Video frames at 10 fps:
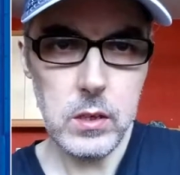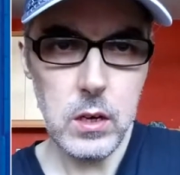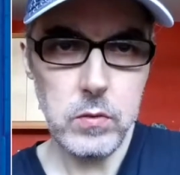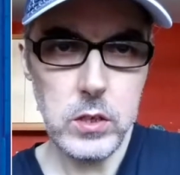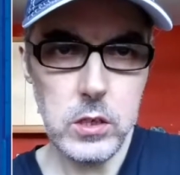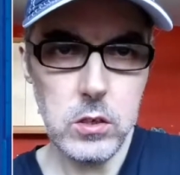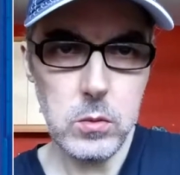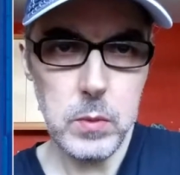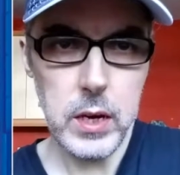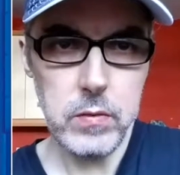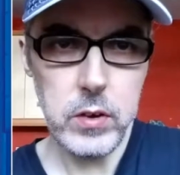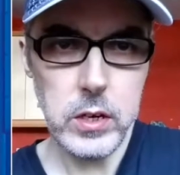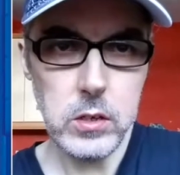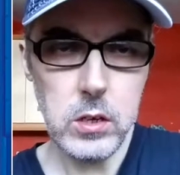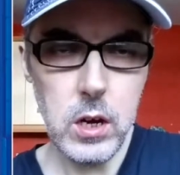Obviously done by a
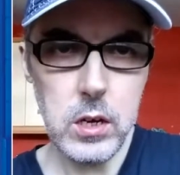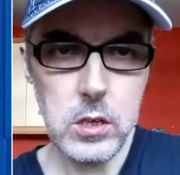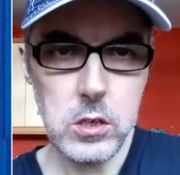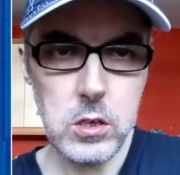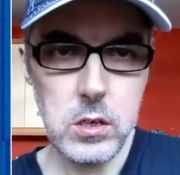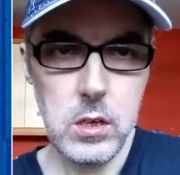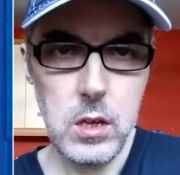very good artist.